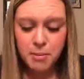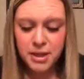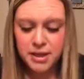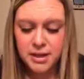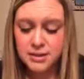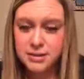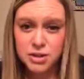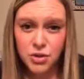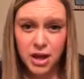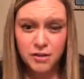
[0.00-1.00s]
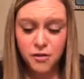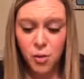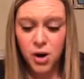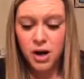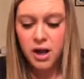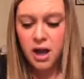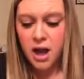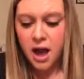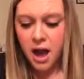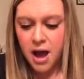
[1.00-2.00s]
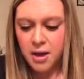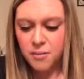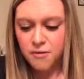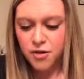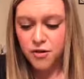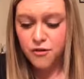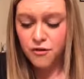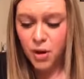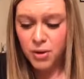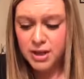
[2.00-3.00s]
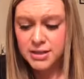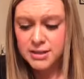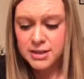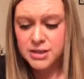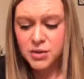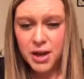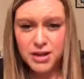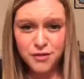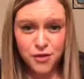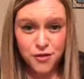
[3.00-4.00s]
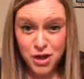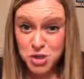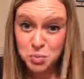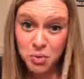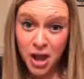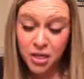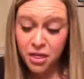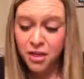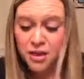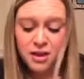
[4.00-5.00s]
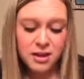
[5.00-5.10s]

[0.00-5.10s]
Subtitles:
beadlet. This is great for focus. It's great for fresh breath.